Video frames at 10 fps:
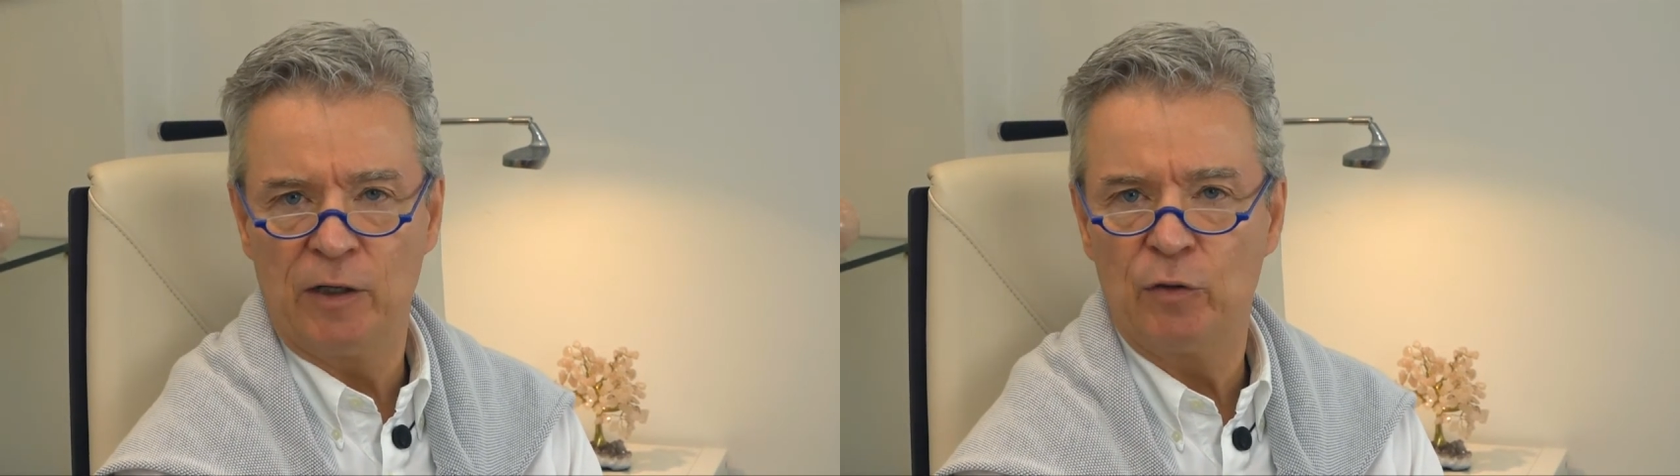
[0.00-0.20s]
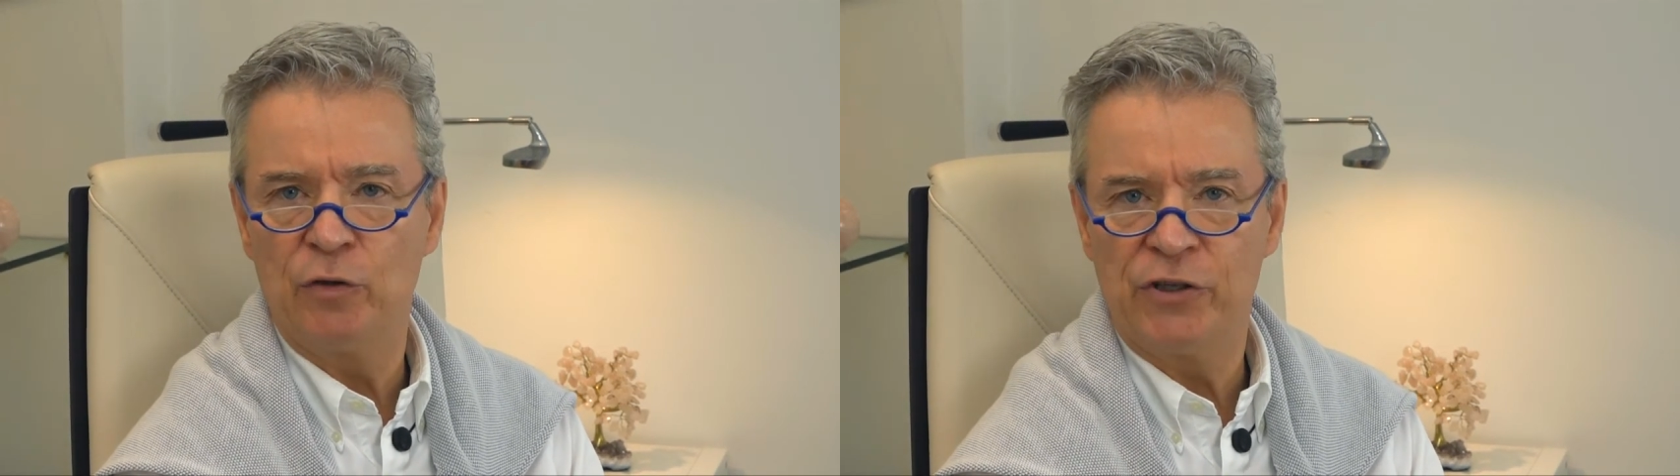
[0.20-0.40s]

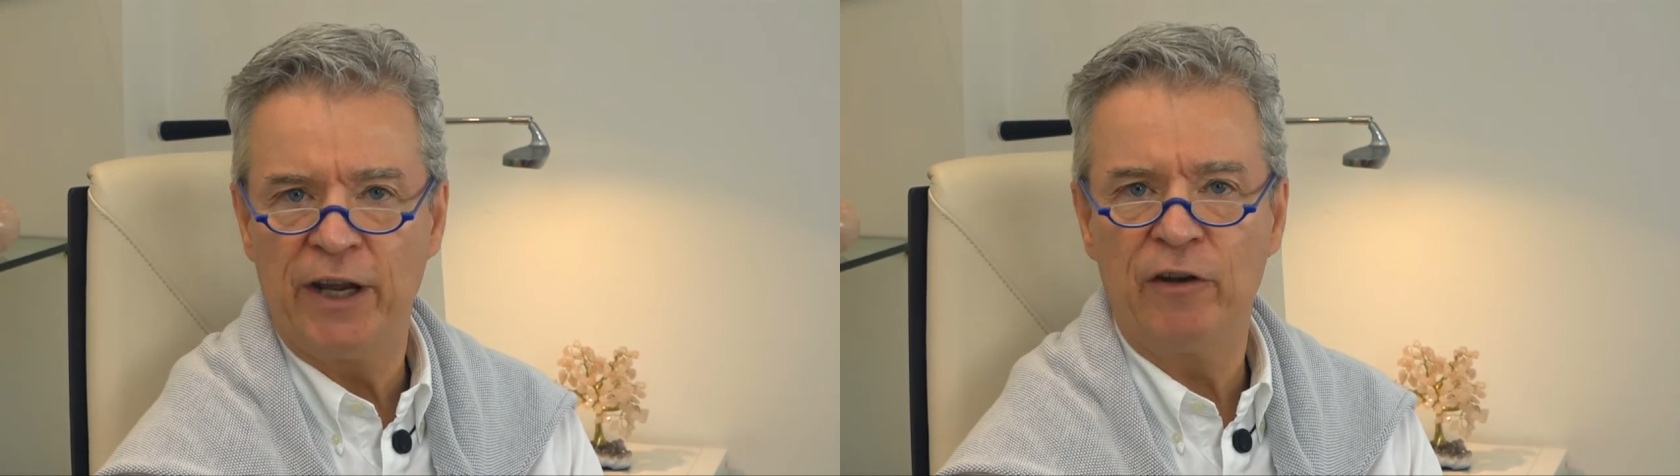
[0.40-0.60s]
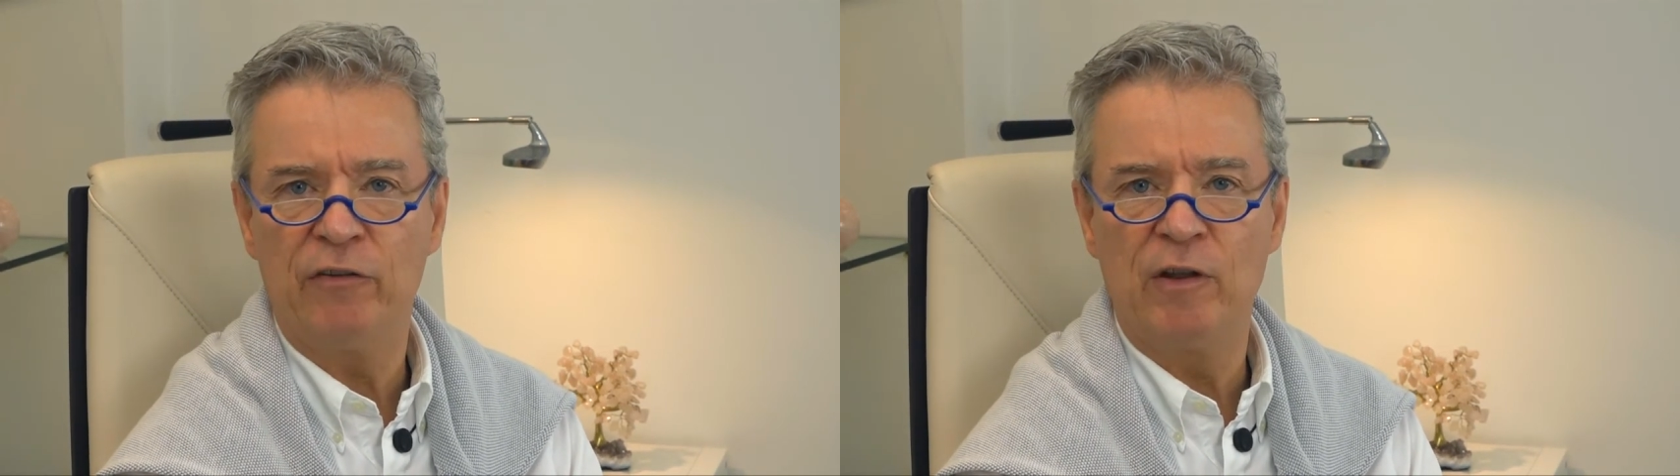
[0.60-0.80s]
that could
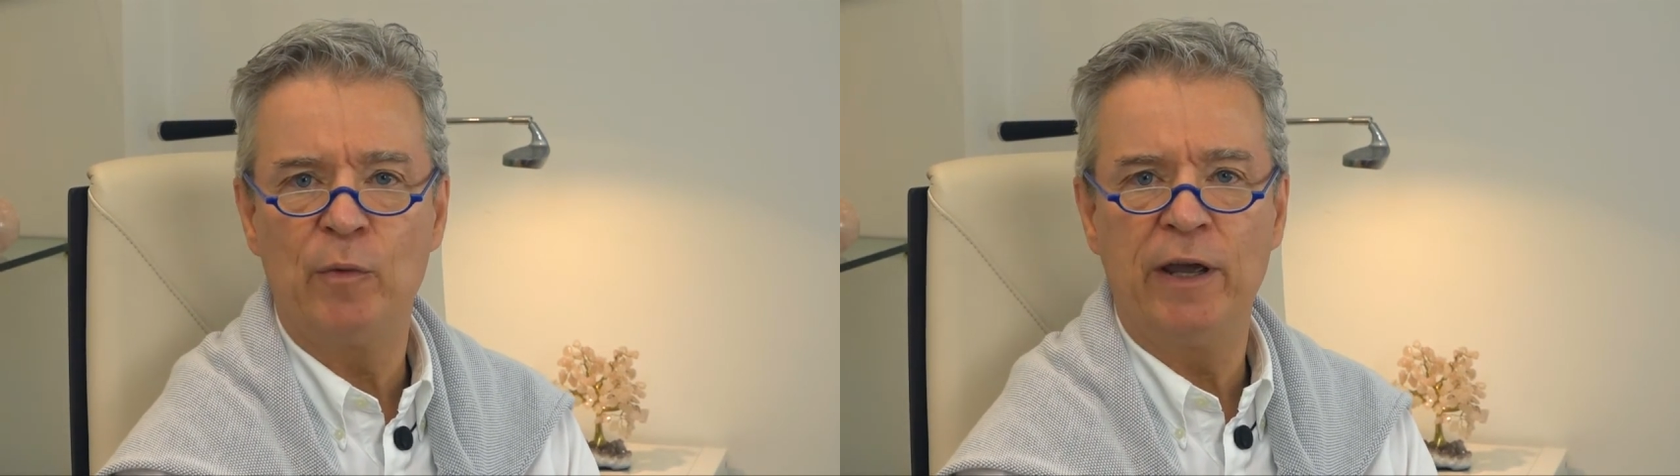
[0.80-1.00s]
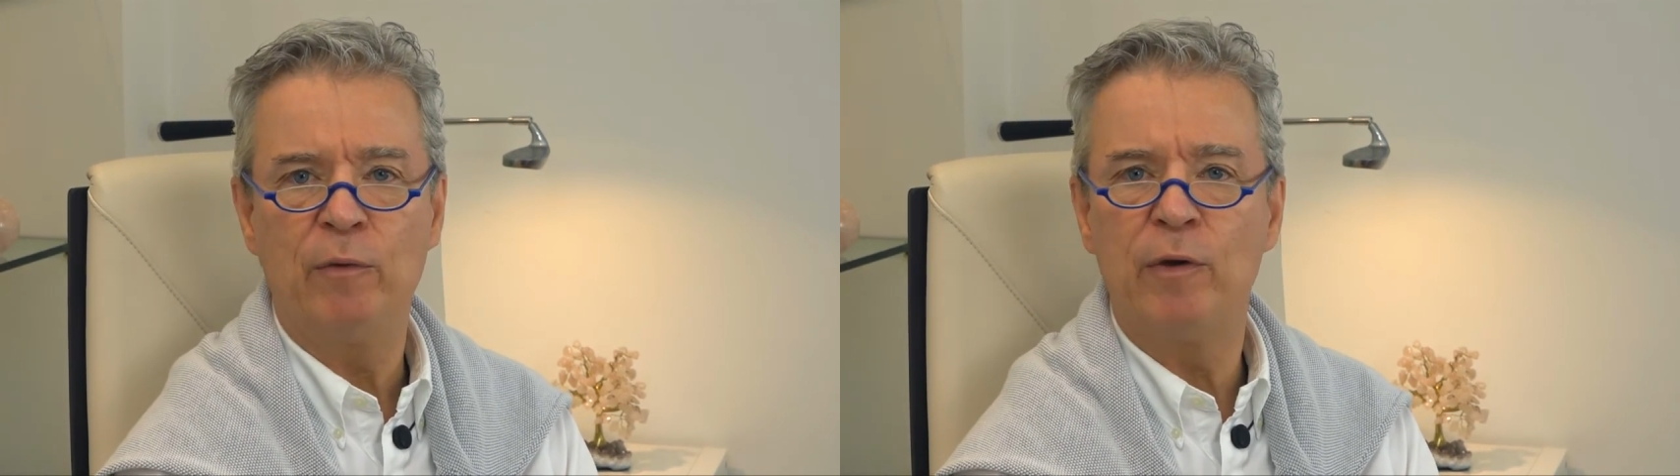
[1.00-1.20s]
change the
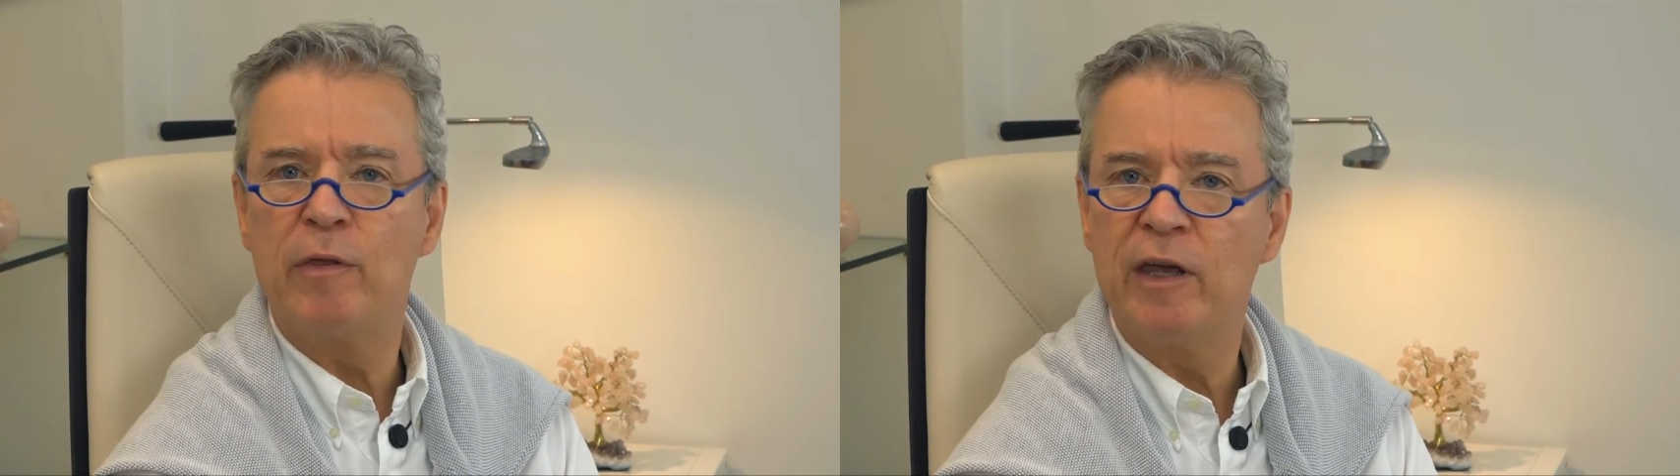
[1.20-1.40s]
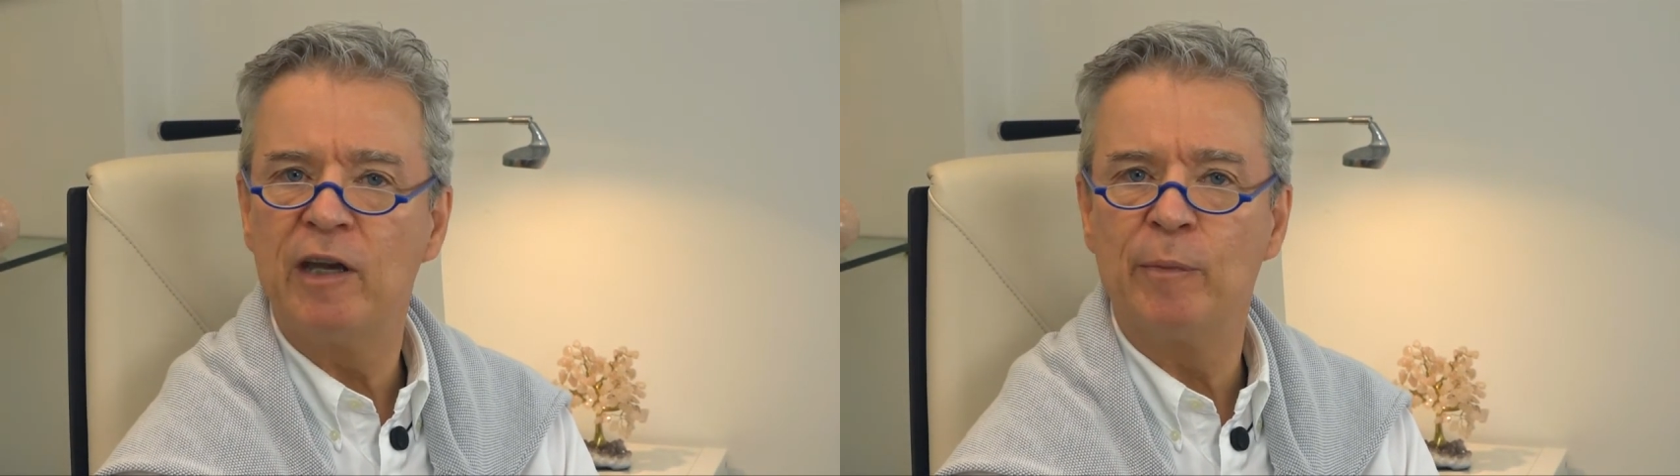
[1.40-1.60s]
way we think